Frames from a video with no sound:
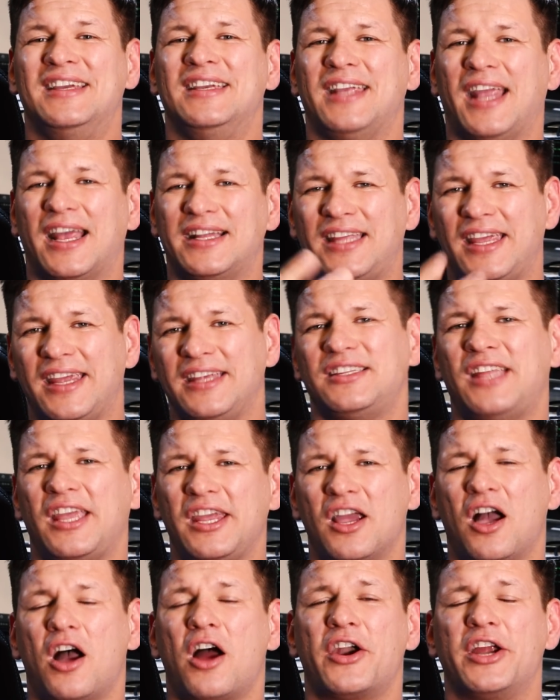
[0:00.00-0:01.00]
Yeah,
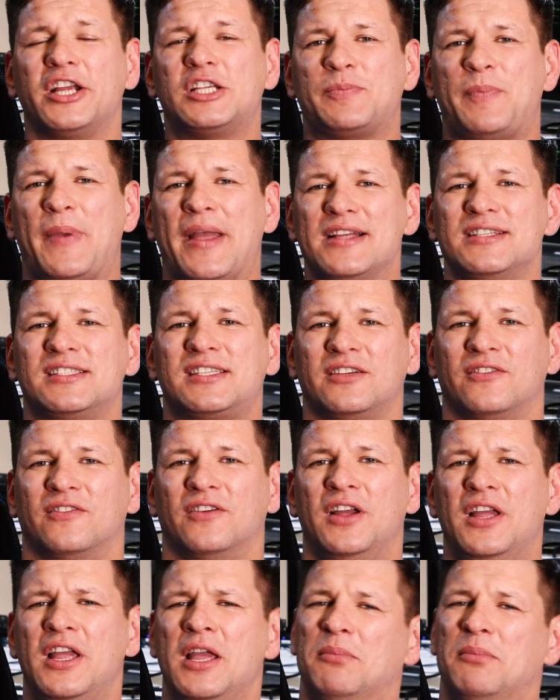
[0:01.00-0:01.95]
they are expensive,